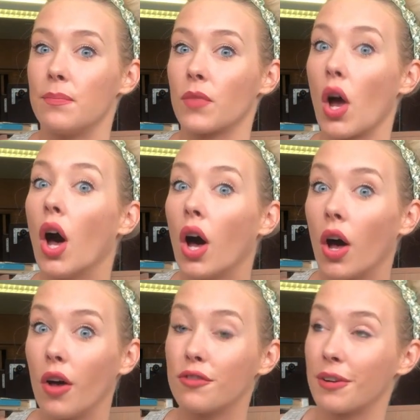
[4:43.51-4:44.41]

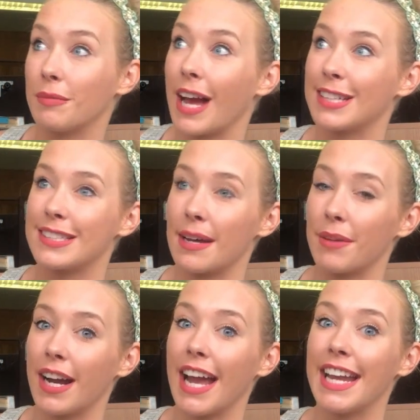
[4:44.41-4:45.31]
haul from last
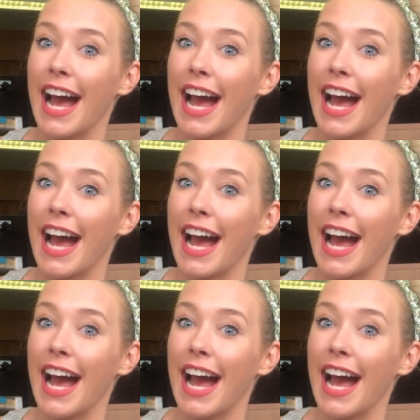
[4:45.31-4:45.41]
summer and